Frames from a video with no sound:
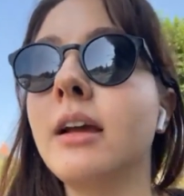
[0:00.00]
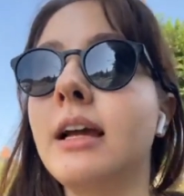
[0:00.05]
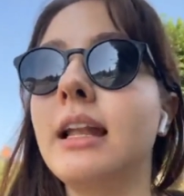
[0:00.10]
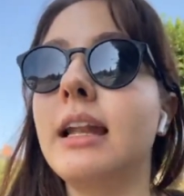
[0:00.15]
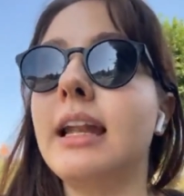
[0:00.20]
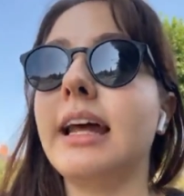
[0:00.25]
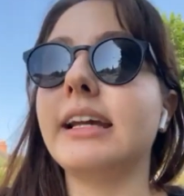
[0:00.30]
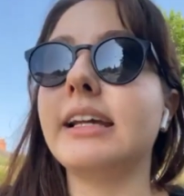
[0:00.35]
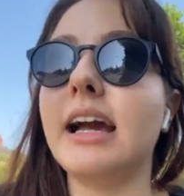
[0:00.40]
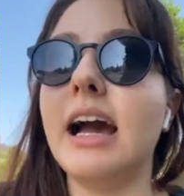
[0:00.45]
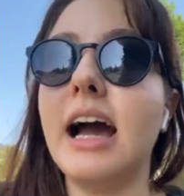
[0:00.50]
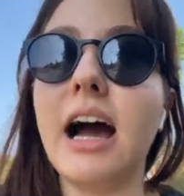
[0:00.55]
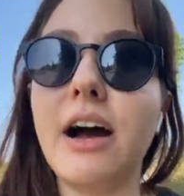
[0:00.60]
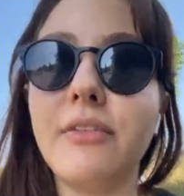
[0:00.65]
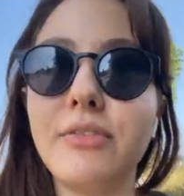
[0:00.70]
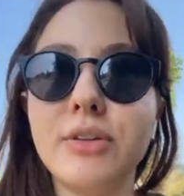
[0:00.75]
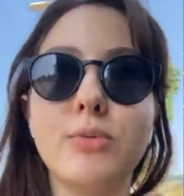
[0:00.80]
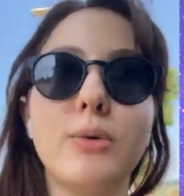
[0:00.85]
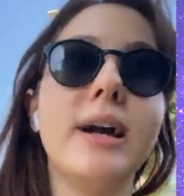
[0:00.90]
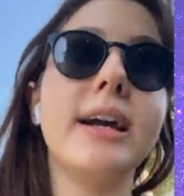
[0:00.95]
Like
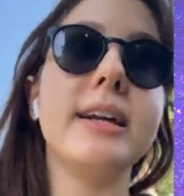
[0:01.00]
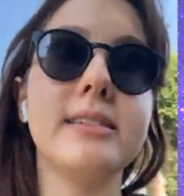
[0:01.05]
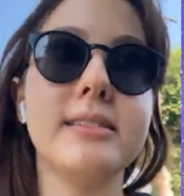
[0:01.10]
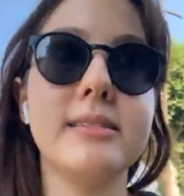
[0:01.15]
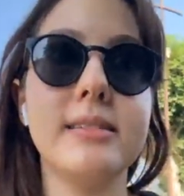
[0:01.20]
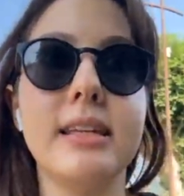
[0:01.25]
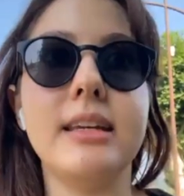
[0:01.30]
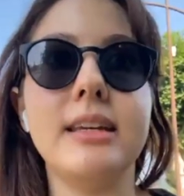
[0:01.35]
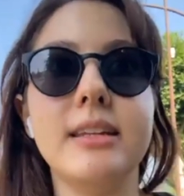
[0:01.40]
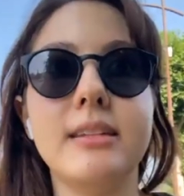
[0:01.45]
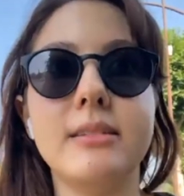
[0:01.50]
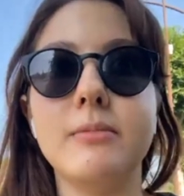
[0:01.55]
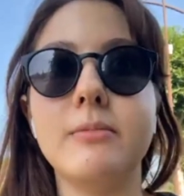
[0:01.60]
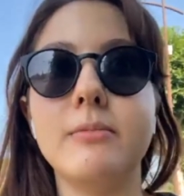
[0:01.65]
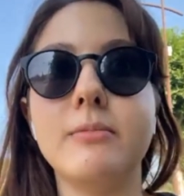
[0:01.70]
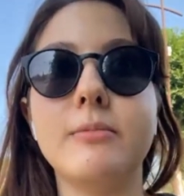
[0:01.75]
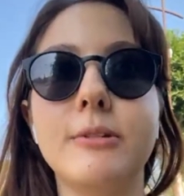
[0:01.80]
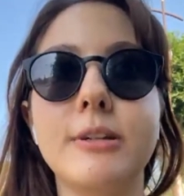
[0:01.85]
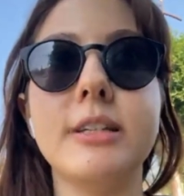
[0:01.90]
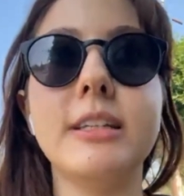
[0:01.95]
Harvey
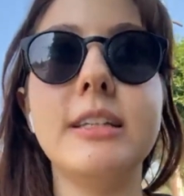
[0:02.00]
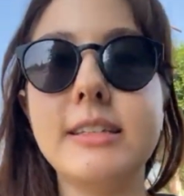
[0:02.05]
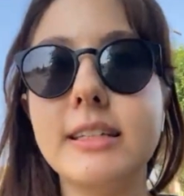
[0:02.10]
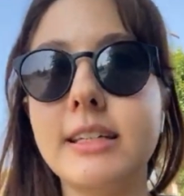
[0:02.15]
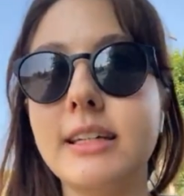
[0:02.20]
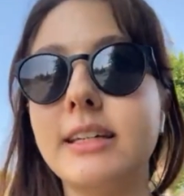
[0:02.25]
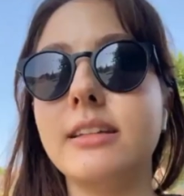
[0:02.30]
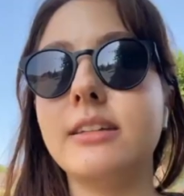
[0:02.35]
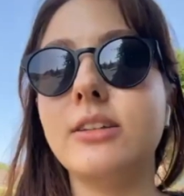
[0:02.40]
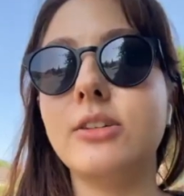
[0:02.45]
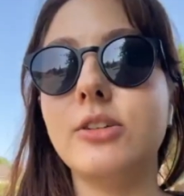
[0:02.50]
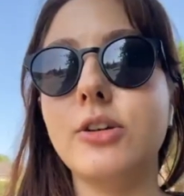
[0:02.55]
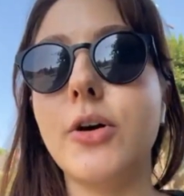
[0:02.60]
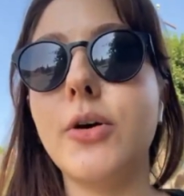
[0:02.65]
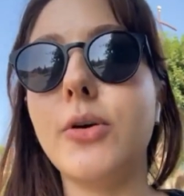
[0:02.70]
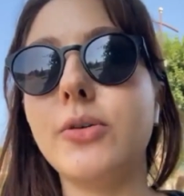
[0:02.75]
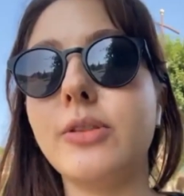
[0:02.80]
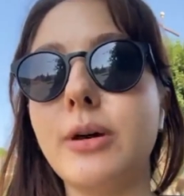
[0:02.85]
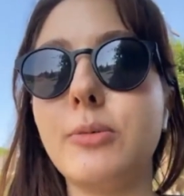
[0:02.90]
Weinstein, what he did, you know,